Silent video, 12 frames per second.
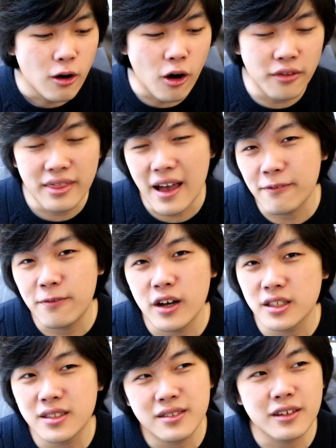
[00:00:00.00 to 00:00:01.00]
on that
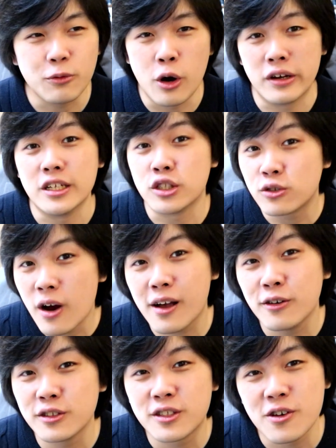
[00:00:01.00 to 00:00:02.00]
first. Well, he
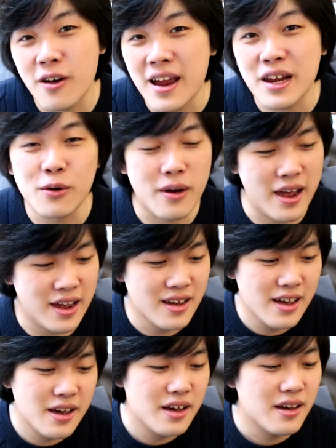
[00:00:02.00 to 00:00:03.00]
struggles to anyway.
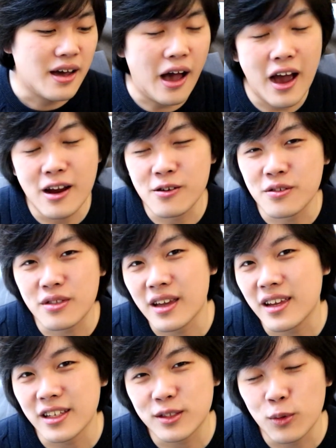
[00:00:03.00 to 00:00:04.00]
I don't
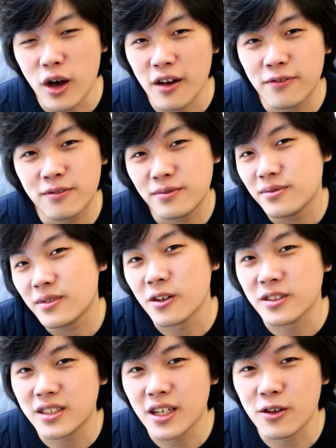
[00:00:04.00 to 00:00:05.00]
think it's worth
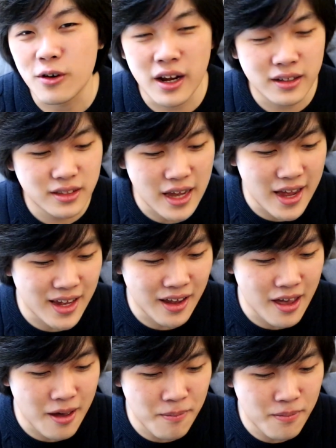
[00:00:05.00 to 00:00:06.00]
considering taking
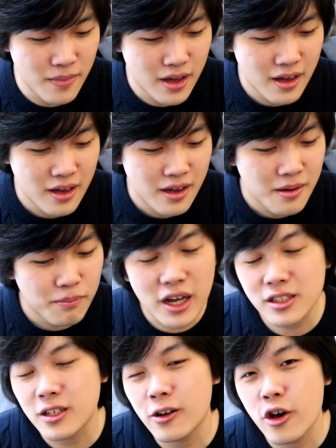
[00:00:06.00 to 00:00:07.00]
him.
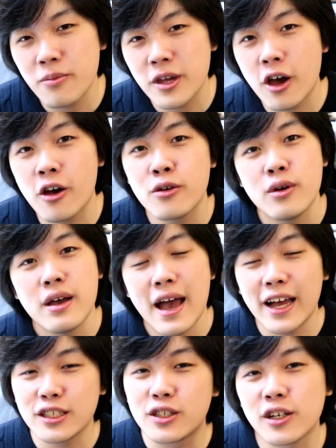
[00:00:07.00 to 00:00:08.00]
Bartolomeo
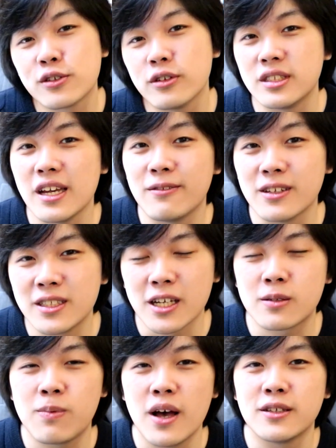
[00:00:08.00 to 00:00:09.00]
has just received a
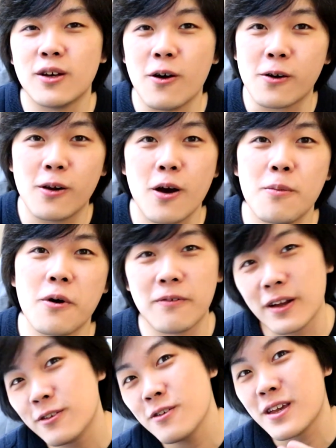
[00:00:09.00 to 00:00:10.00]
6+ on global. If
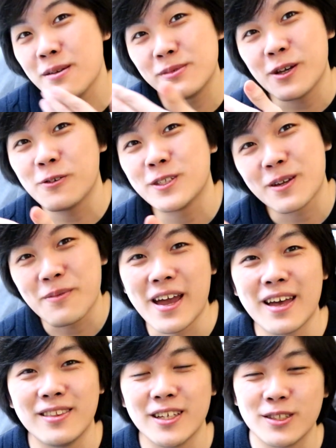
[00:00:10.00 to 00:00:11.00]
I do keep tilting my
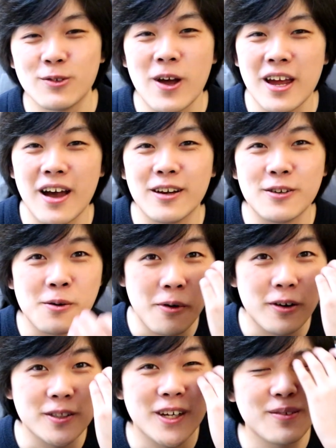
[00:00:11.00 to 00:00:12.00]
head this way, I do
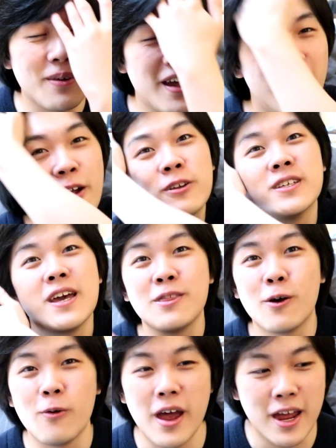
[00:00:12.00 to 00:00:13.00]
apologize. My hair is in
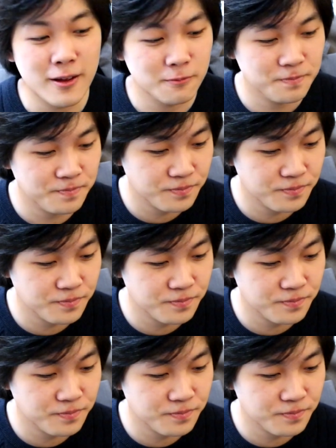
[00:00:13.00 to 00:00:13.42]
the way.